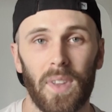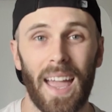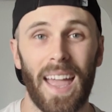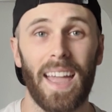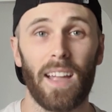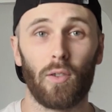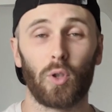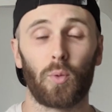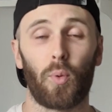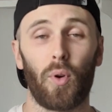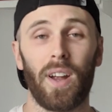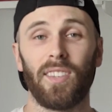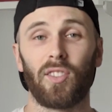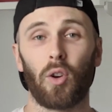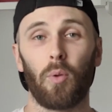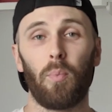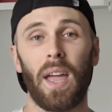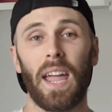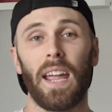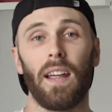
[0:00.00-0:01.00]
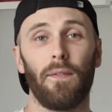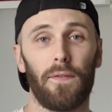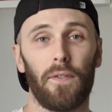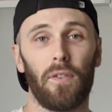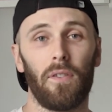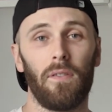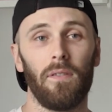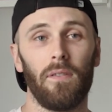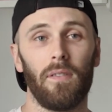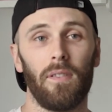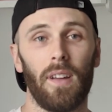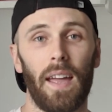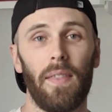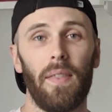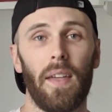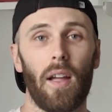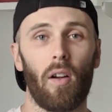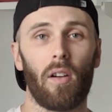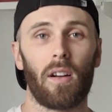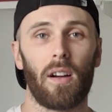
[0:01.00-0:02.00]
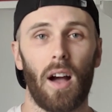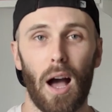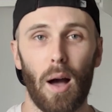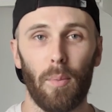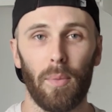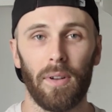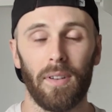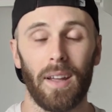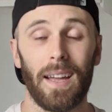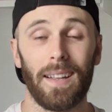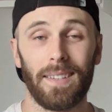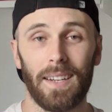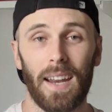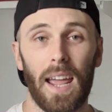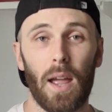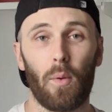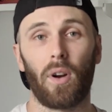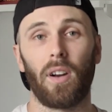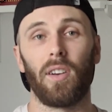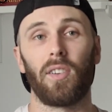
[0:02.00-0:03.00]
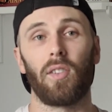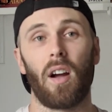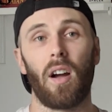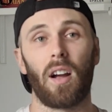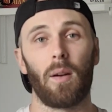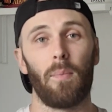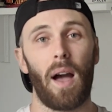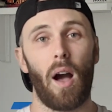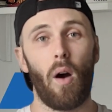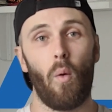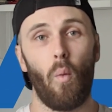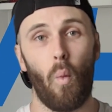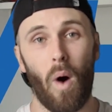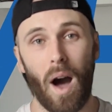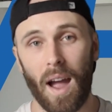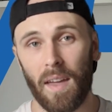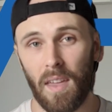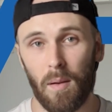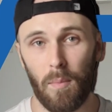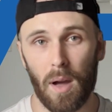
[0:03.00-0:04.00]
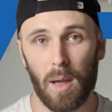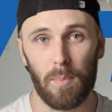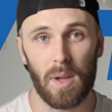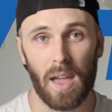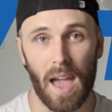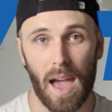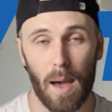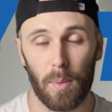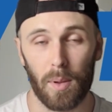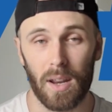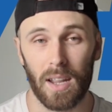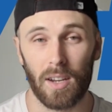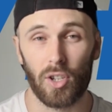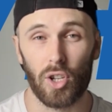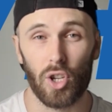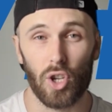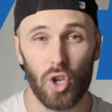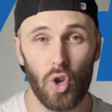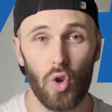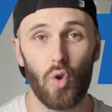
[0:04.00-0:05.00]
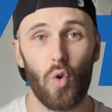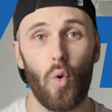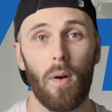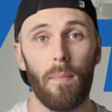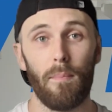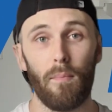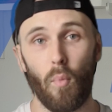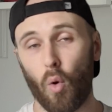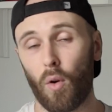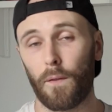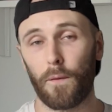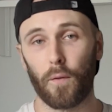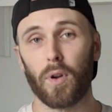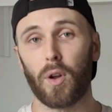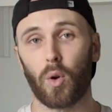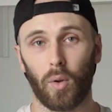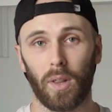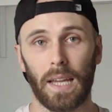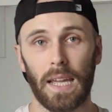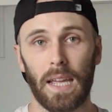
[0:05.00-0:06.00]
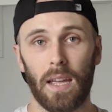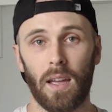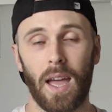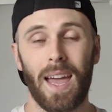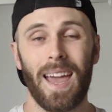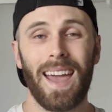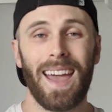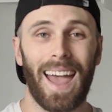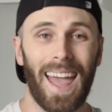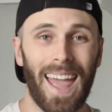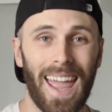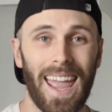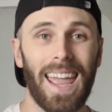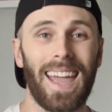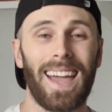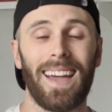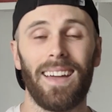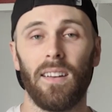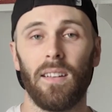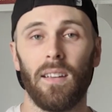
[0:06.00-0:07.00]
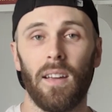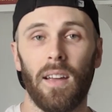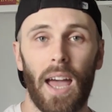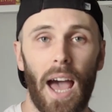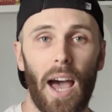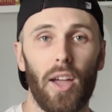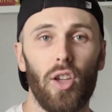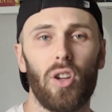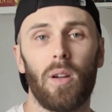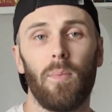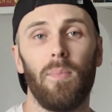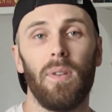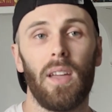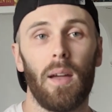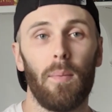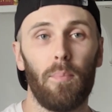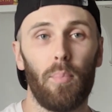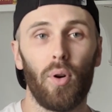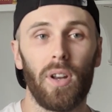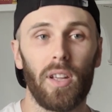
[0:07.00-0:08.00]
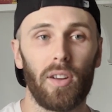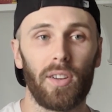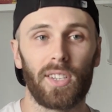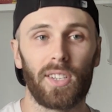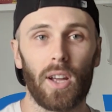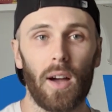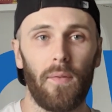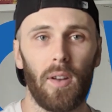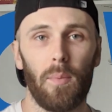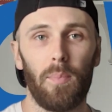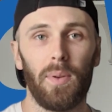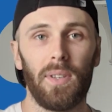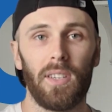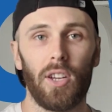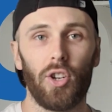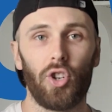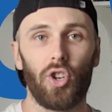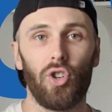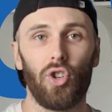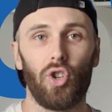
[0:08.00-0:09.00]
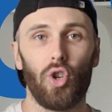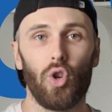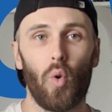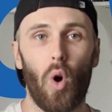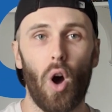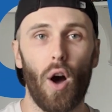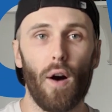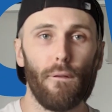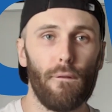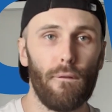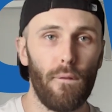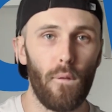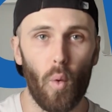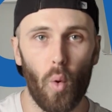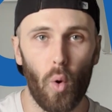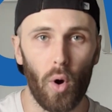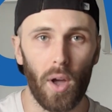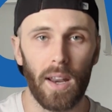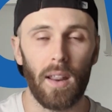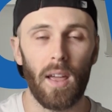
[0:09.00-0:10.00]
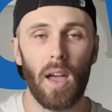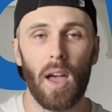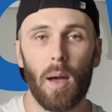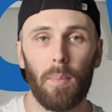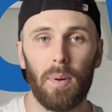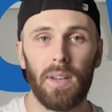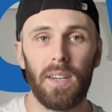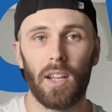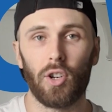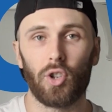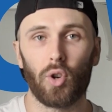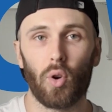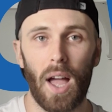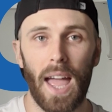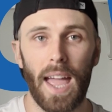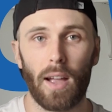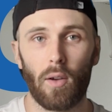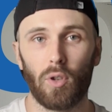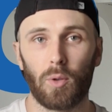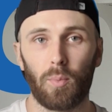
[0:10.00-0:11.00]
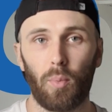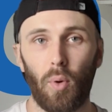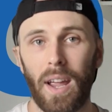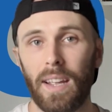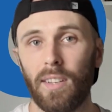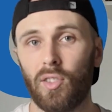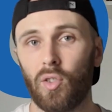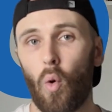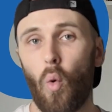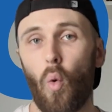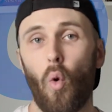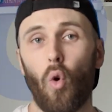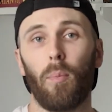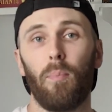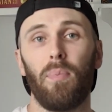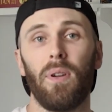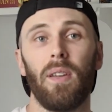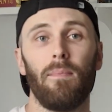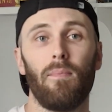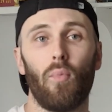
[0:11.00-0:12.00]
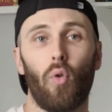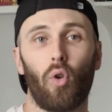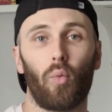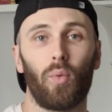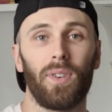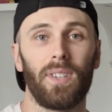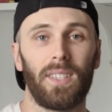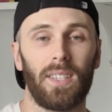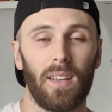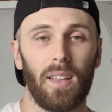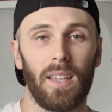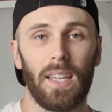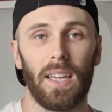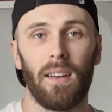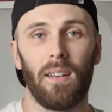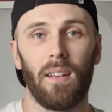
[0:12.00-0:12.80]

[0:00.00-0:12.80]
Ankle sprains are painful and they are common. And today we're going to talk about why they might be happening to you more frequently and how you can begin putting yourself in a position to avoid potential ankle sprains or be more resilient